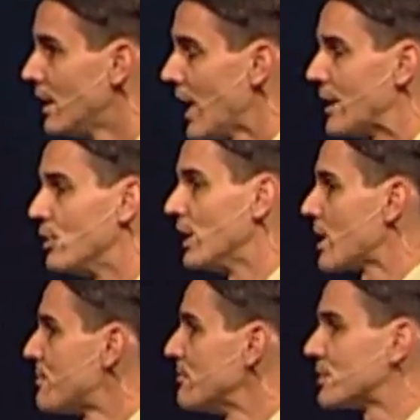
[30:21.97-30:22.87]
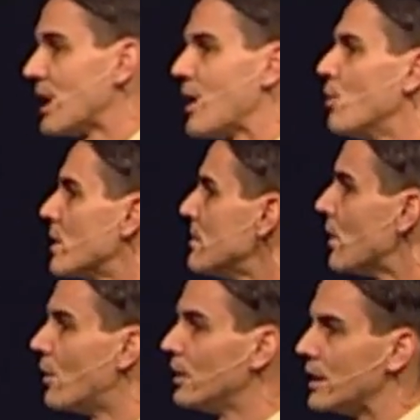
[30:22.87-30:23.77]
I know a lot of people say, I want to be
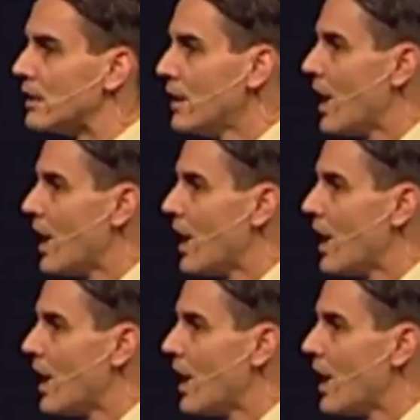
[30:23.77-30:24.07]
holy.